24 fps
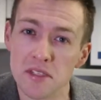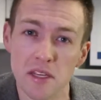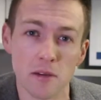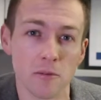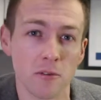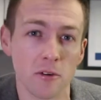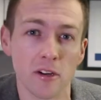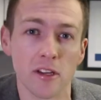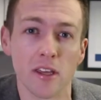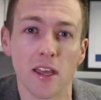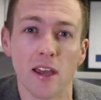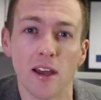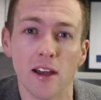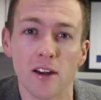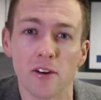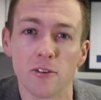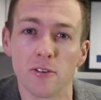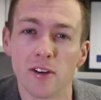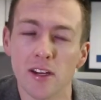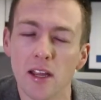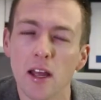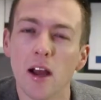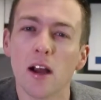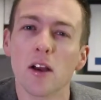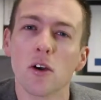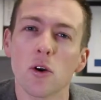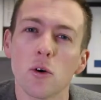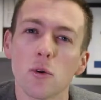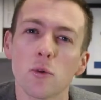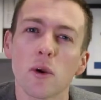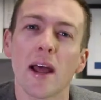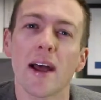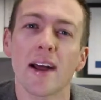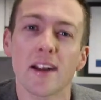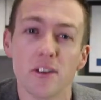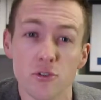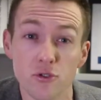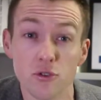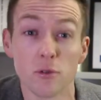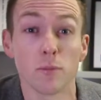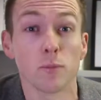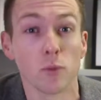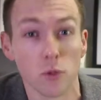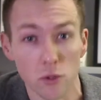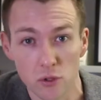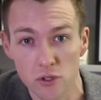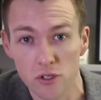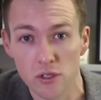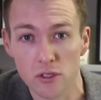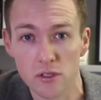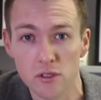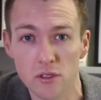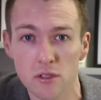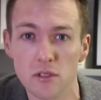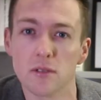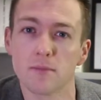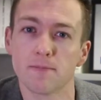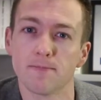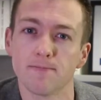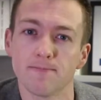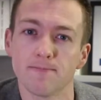that we're encountering are called attributions.